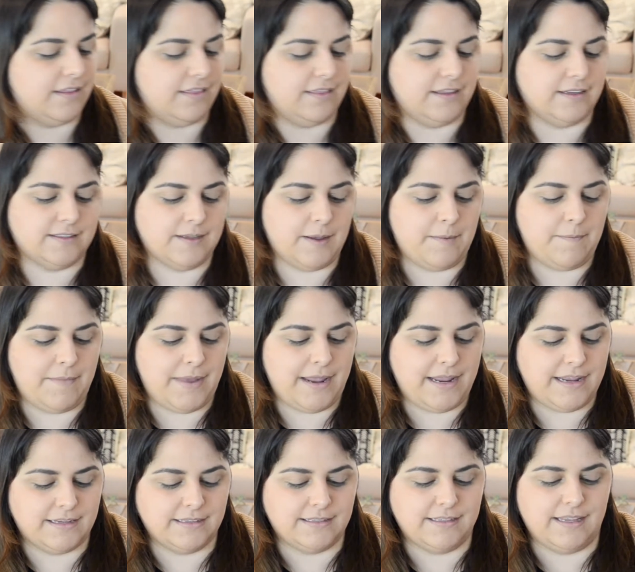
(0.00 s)
this
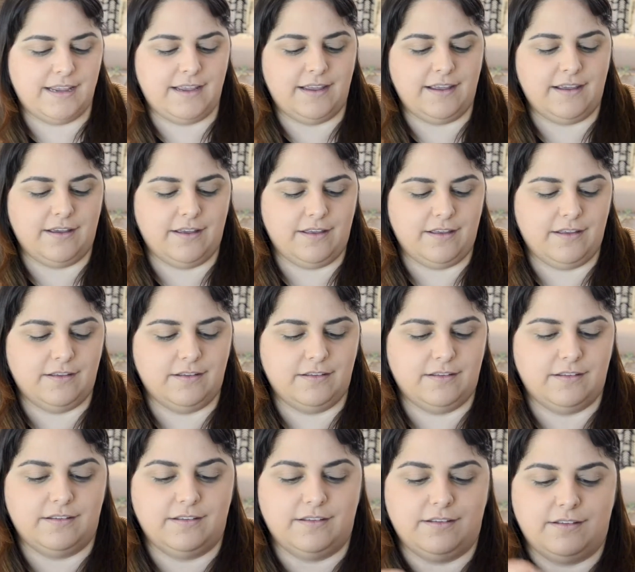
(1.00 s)
amazing
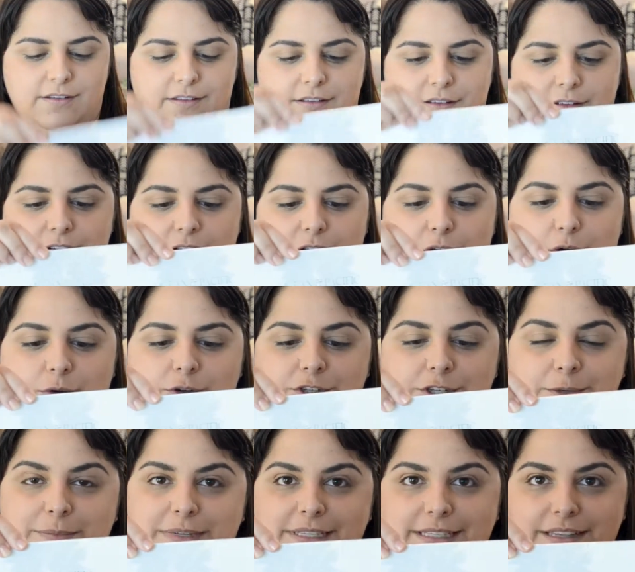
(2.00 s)

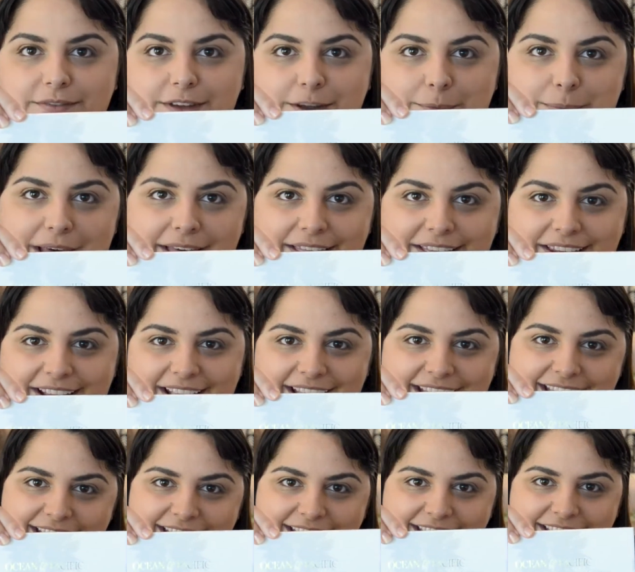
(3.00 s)
Ocean Pacific palette
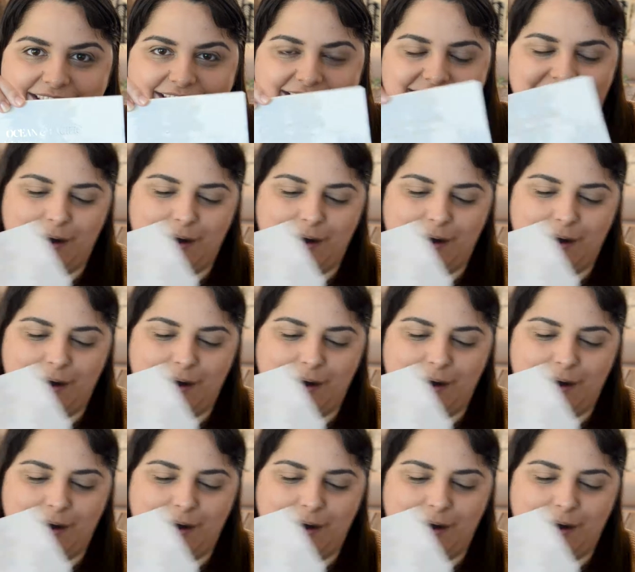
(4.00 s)
again,